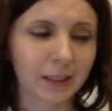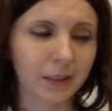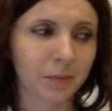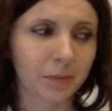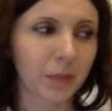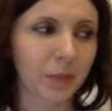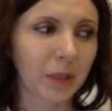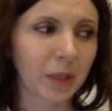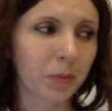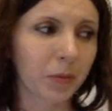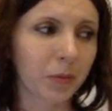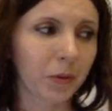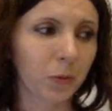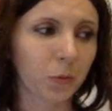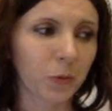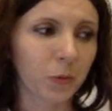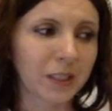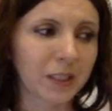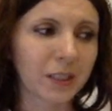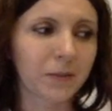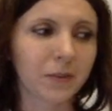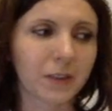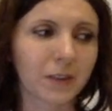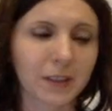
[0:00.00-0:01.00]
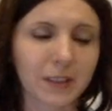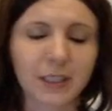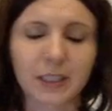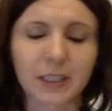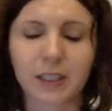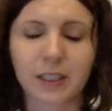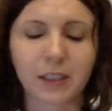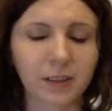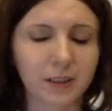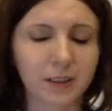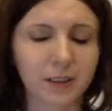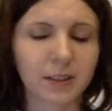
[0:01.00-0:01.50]
people with different
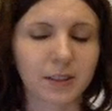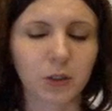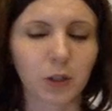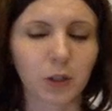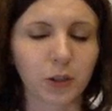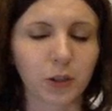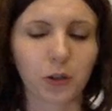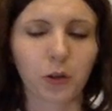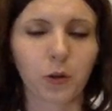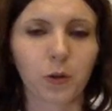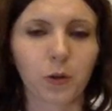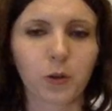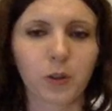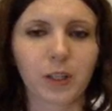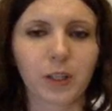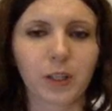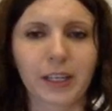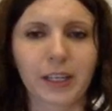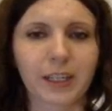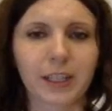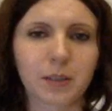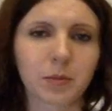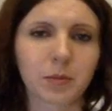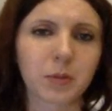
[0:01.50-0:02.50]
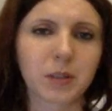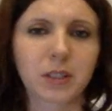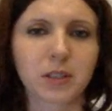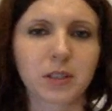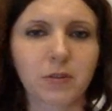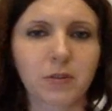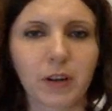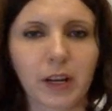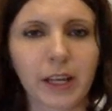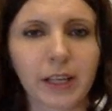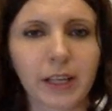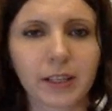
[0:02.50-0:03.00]
skills, not only like
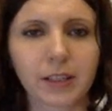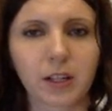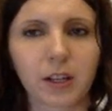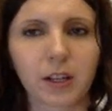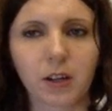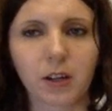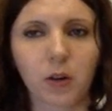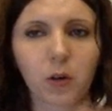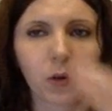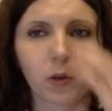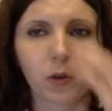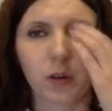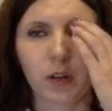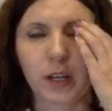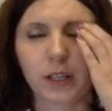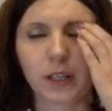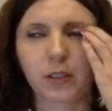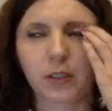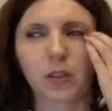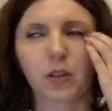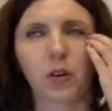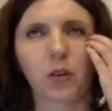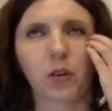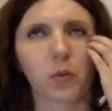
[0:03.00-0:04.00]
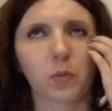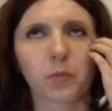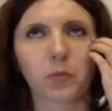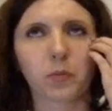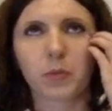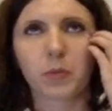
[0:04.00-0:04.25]
administrator or I don't know,